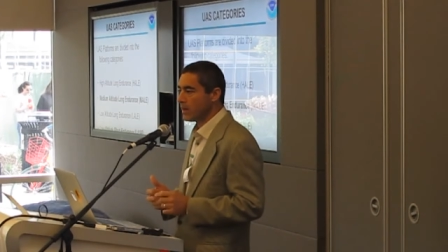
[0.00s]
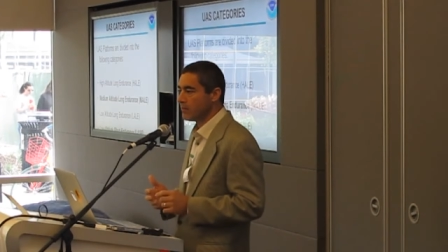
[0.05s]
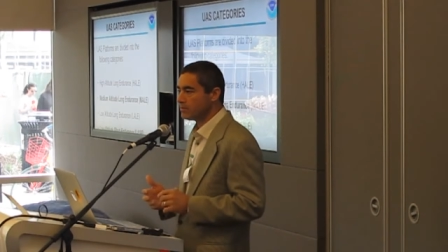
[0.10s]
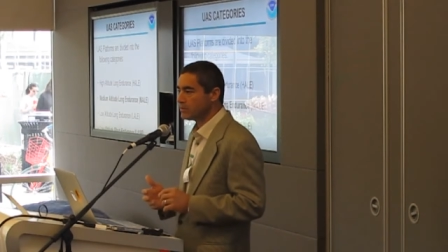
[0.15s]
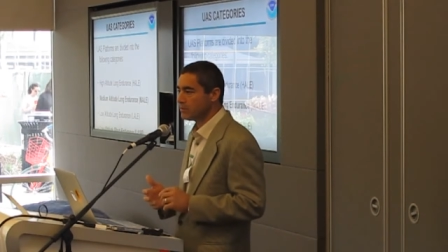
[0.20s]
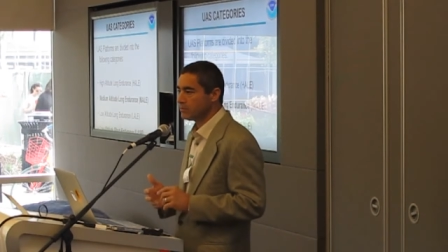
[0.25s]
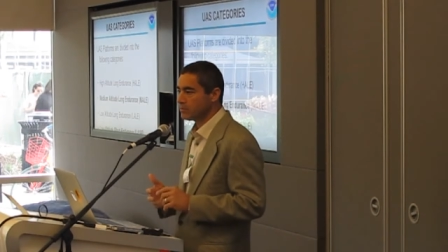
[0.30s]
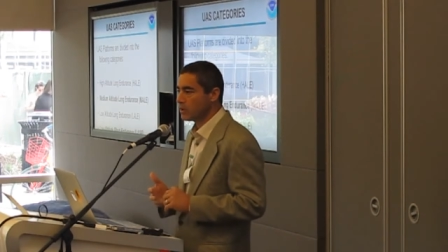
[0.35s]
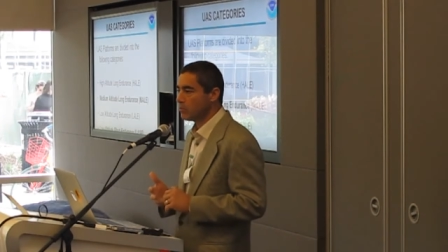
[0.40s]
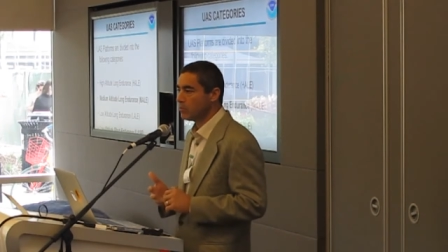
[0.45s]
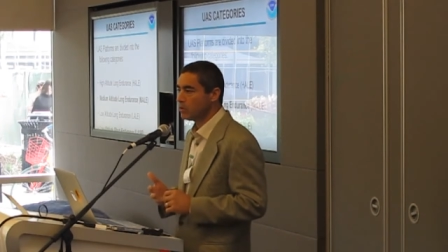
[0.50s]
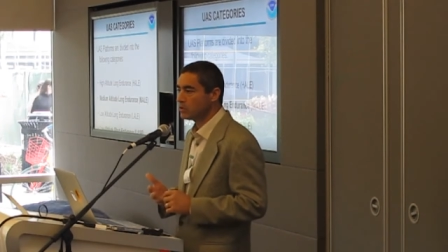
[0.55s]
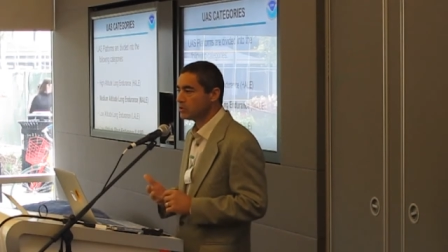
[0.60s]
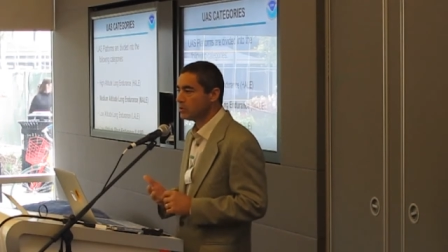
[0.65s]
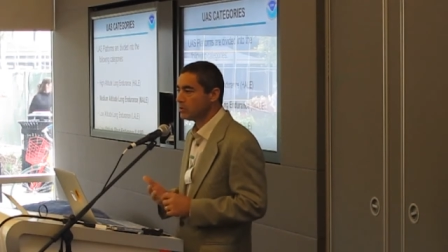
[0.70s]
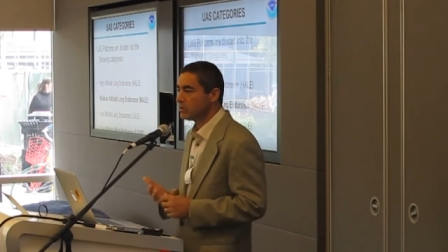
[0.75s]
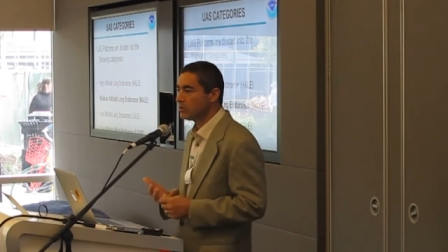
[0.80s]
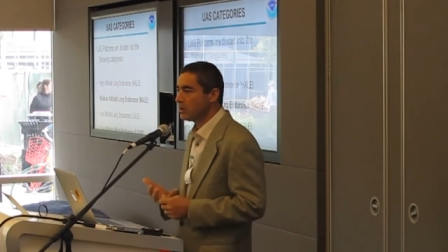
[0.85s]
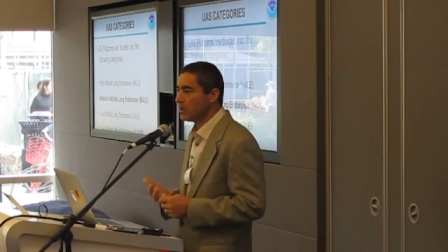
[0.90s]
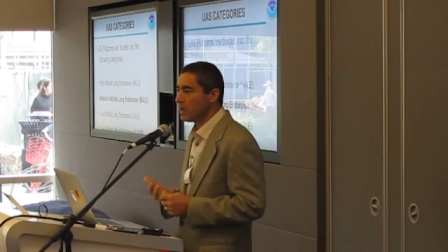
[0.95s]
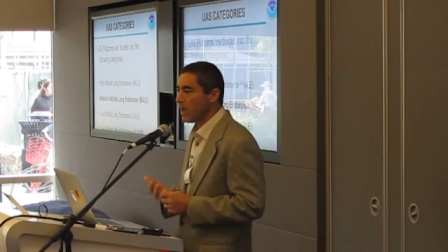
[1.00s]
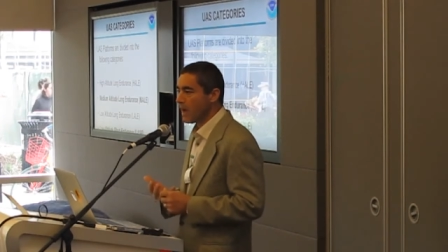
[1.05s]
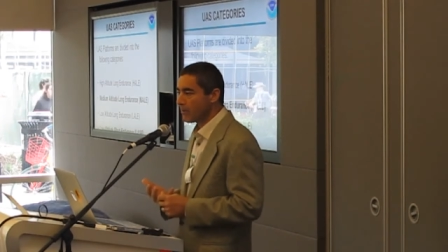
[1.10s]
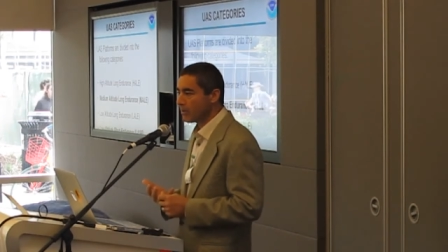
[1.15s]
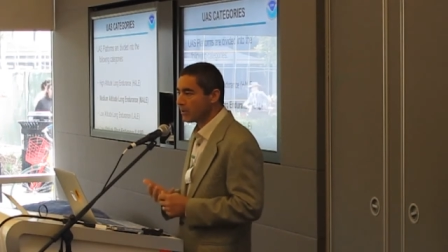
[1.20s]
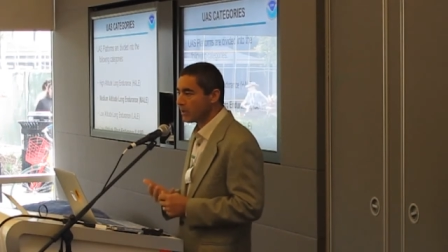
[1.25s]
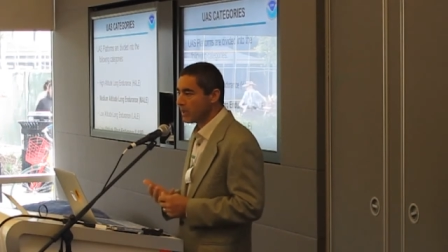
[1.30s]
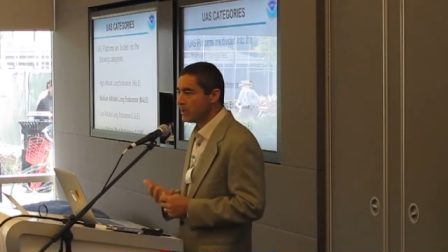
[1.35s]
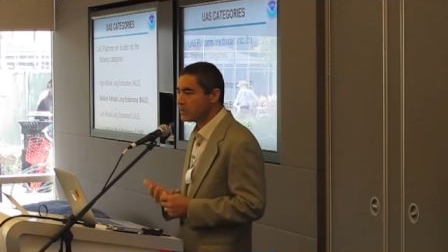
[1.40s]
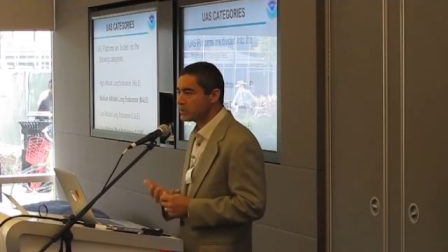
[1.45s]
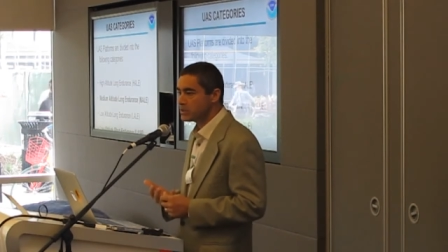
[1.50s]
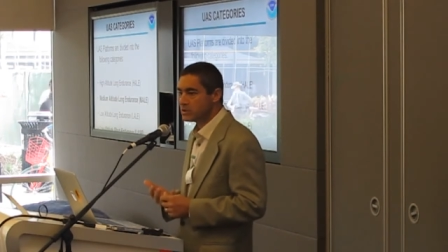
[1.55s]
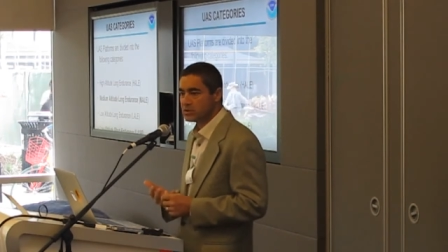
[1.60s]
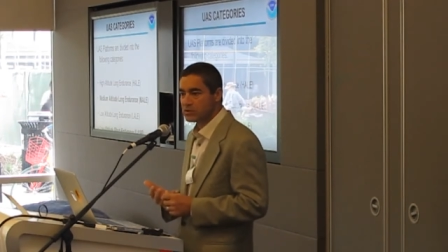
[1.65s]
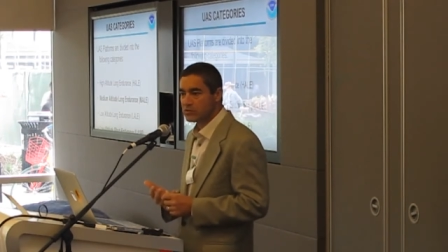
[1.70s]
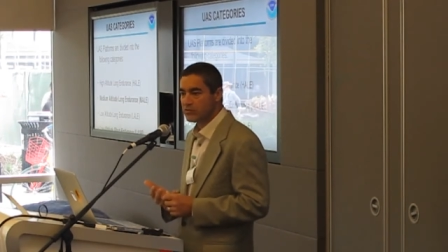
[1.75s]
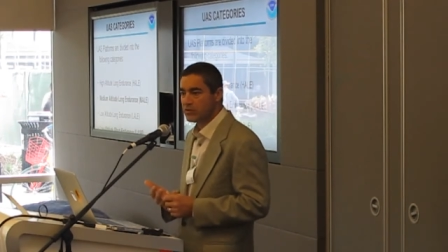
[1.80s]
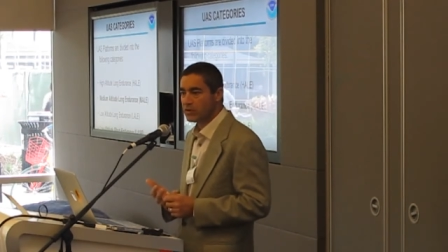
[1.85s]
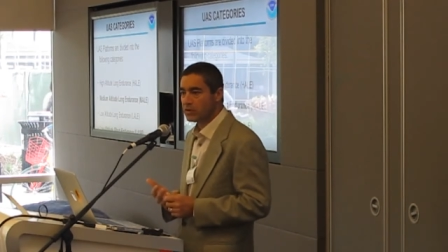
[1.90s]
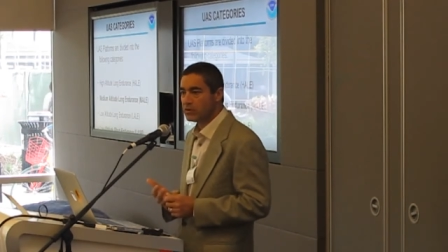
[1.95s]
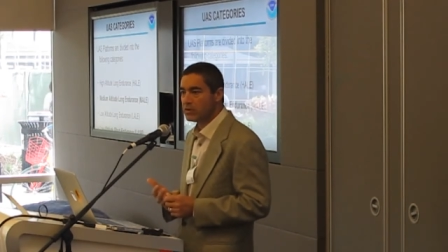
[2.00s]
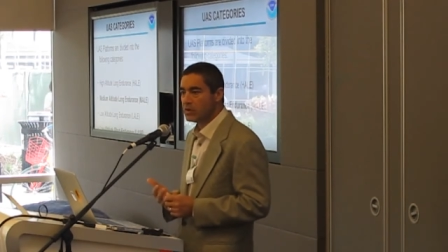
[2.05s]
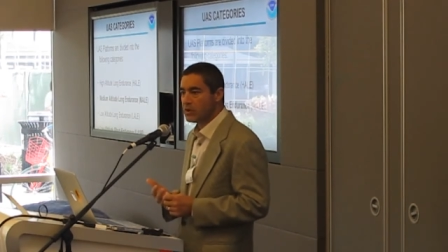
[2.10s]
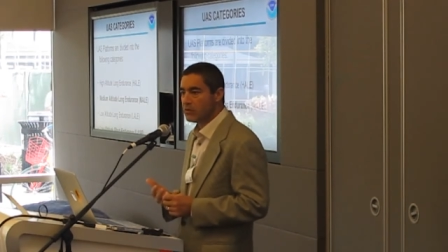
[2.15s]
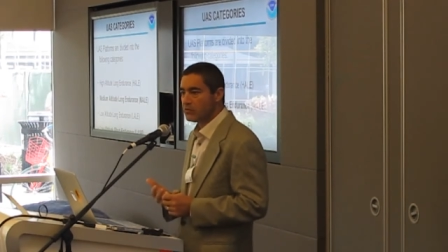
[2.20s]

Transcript: up some commercial applications for